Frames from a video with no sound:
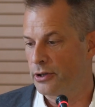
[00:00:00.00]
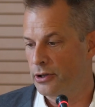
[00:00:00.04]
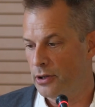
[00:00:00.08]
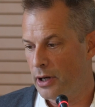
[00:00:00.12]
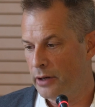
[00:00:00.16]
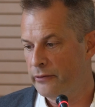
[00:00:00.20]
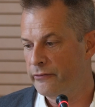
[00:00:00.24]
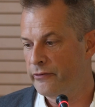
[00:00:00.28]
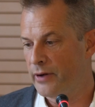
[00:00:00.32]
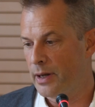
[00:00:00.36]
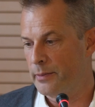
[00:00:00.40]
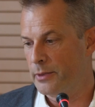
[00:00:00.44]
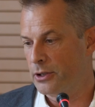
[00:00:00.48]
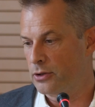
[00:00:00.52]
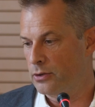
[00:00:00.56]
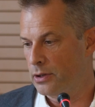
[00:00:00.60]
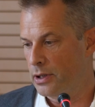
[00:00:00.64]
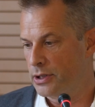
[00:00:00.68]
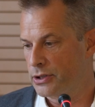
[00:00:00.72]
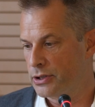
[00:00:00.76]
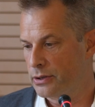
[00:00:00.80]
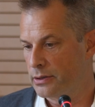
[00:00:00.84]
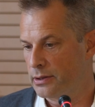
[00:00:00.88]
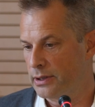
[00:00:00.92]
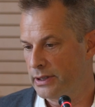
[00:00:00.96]

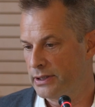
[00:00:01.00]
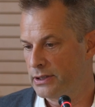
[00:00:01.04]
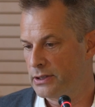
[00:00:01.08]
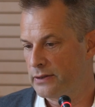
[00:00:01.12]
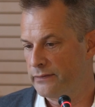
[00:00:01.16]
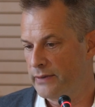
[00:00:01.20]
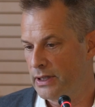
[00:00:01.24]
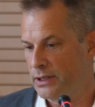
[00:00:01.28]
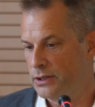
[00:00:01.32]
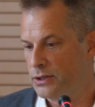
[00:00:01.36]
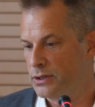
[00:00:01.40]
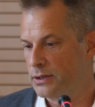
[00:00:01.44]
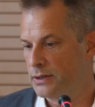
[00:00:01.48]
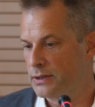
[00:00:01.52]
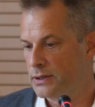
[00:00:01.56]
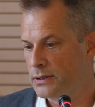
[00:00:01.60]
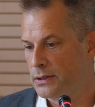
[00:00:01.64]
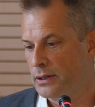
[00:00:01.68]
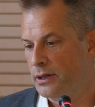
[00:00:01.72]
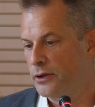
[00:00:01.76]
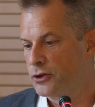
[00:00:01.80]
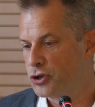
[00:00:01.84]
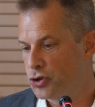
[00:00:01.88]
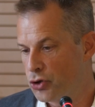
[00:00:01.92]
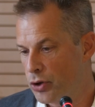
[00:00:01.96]
non-pharmacological
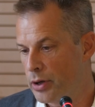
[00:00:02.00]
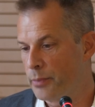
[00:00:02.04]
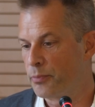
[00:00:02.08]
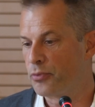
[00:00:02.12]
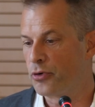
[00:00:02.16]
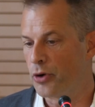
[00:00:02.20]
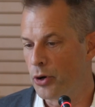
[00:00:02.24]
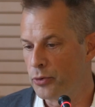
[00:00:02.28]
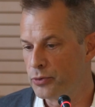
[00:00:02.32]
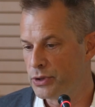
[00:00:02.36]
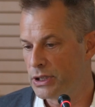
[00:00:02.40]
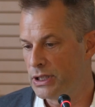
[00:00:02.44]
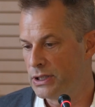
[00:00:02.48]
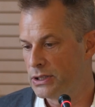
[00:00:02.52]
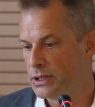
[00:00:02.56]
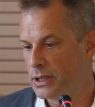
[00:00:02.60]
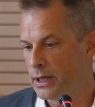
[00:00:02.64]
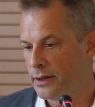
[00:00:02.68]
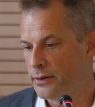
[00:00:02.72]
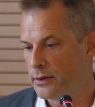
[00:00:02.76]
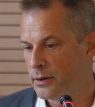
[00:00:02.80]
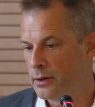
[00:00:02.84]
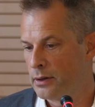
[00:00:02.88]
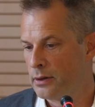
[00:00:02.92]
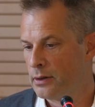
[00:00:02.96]
interventions should approach each
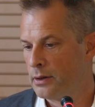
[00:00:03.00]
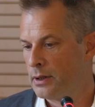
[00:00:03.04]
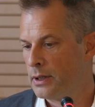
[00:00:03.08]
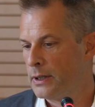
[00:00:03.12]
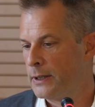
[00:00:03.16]
other.